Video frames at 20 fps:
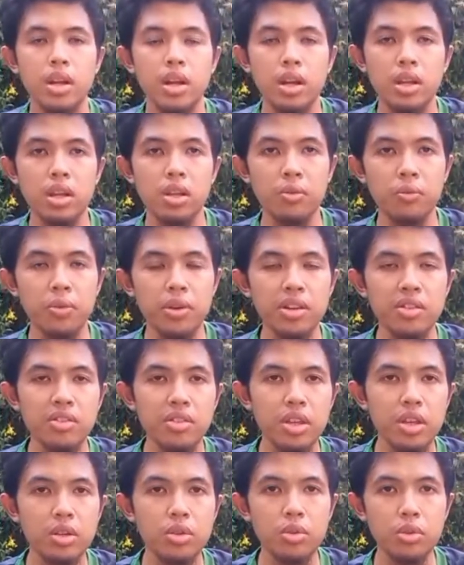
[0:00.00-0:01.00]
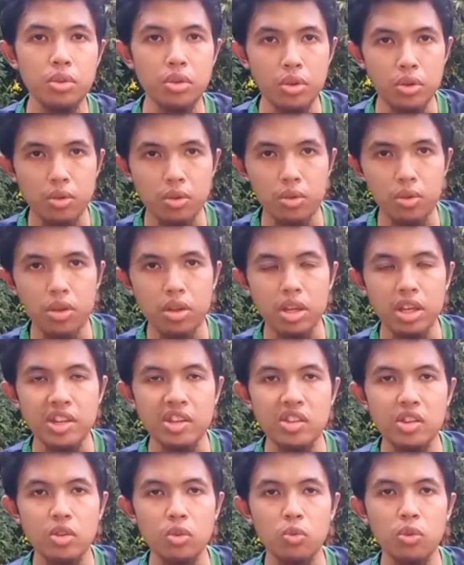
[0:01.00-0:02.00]
The first thing to do
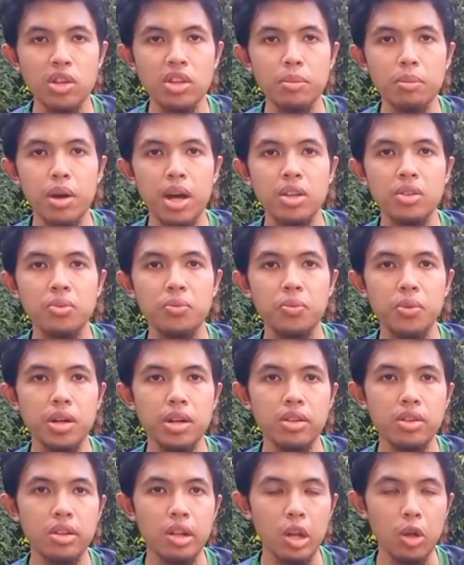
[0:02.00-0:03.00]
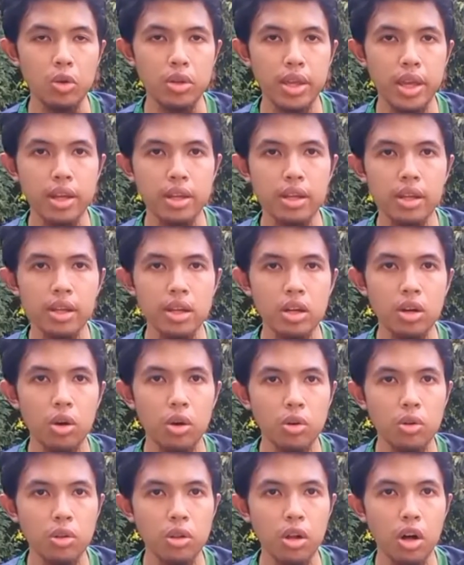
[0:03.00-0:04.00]
is we must first locate the
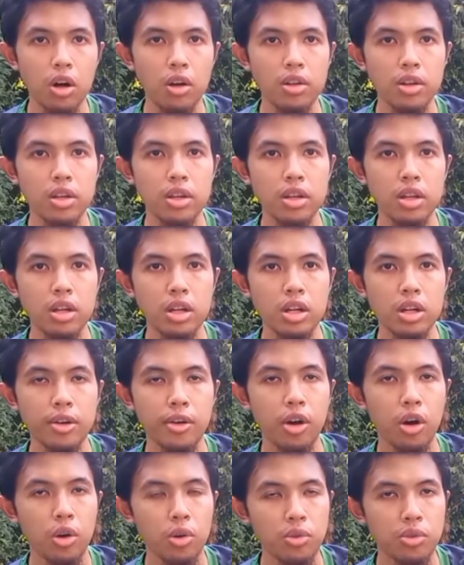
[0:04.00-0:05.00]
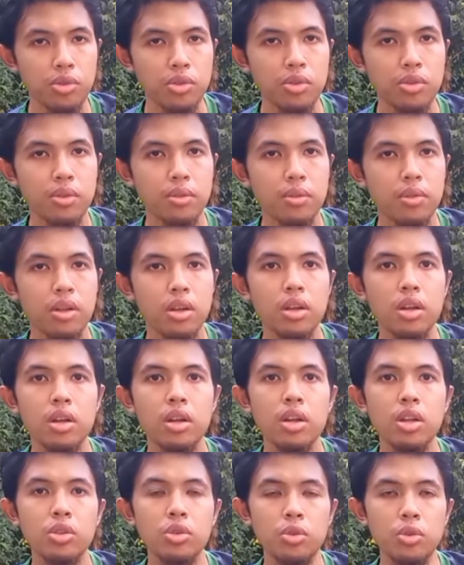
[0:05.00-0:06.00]
hole on the hose.
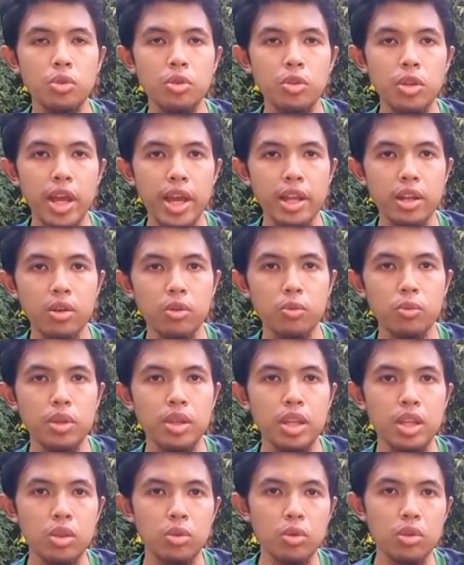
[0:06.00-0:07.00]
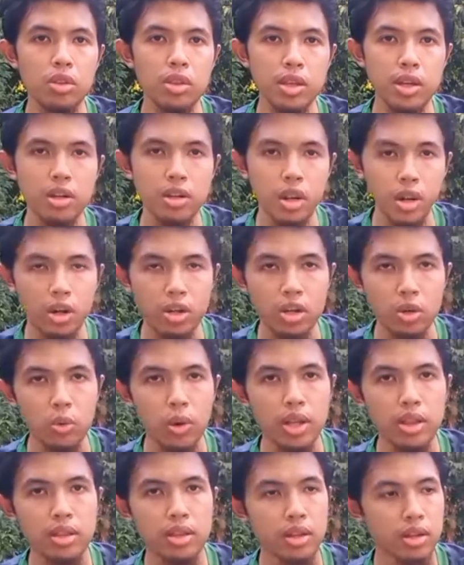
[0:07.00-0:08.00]
To do that, we need to turn on the
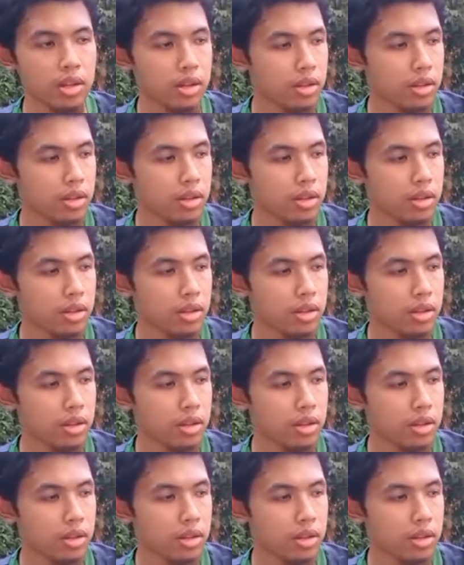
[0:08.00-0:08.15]
water.